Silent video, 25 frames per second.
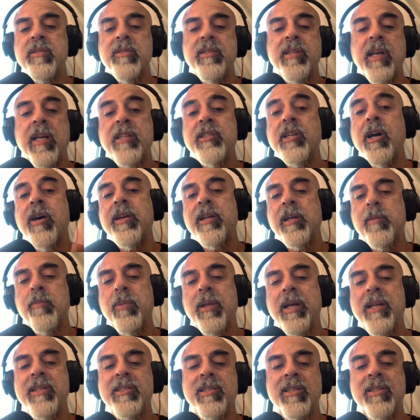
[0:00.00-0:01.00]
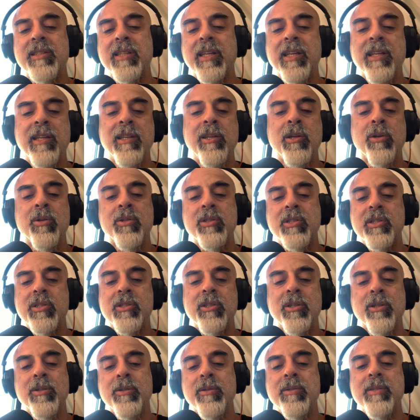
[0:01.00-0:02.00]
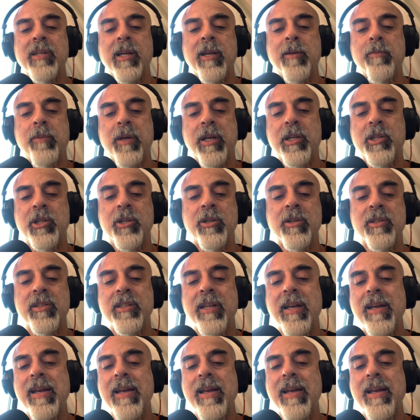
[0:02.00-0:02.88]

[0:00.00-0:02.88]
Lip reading: exotic places he used to take pictures,